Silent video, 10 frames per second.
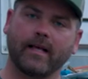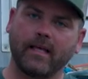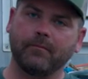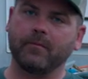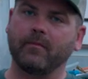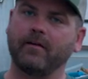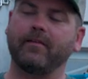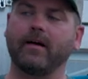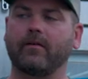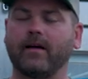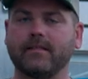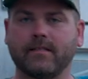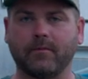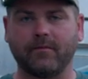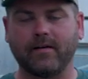I keep in my Final Rise
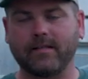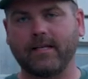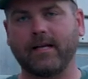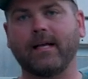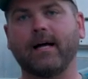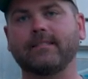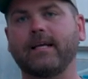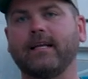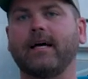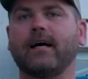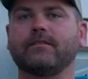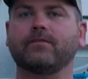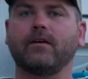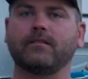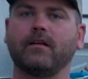Summit vest. And guys, I cannot
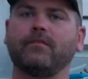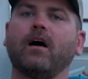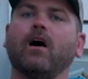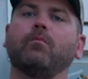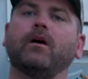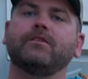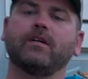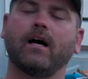stress enough how much